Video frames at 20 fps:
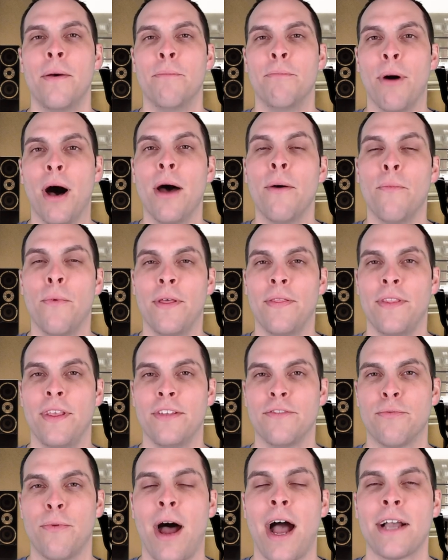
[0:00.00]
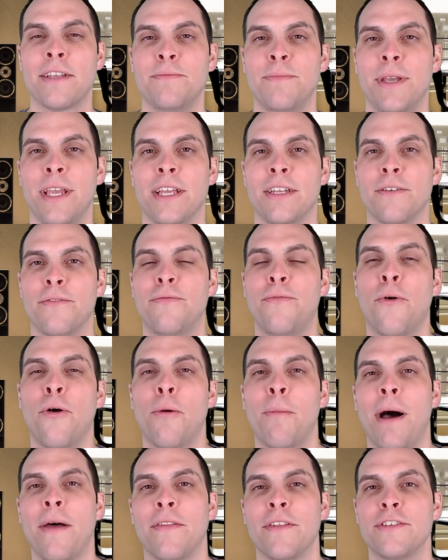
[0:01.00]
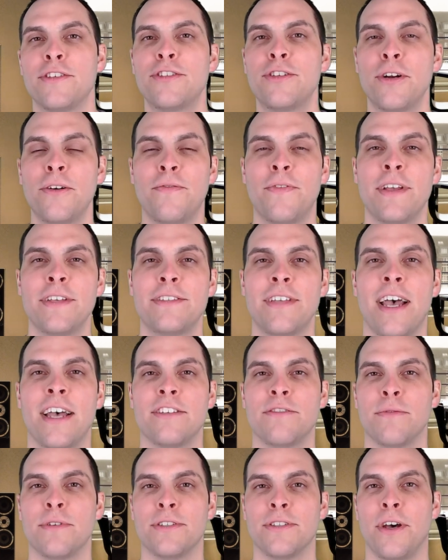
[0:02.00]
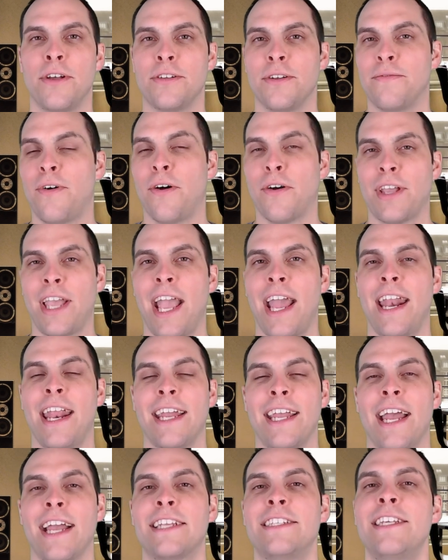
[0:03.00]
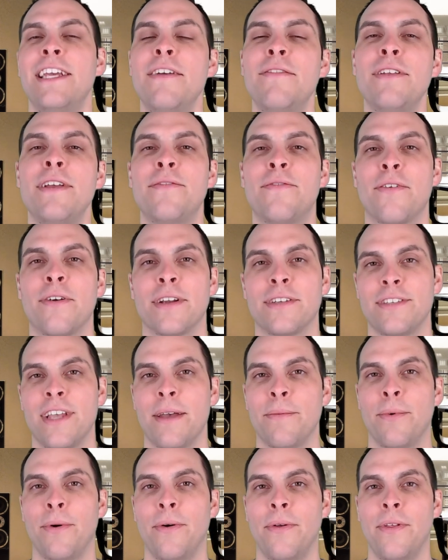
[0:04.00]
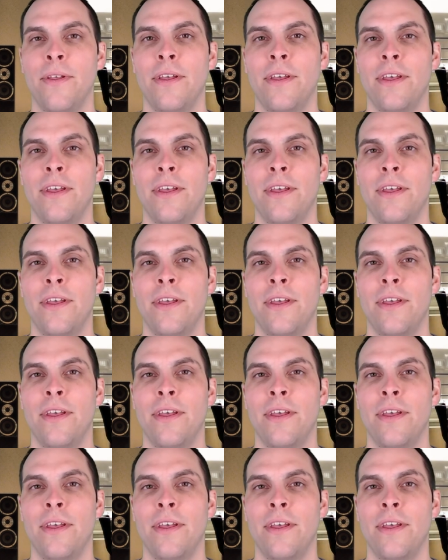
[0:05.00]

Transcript: But when these rocks begin to form on the surface as a result of volcanic activity, for example,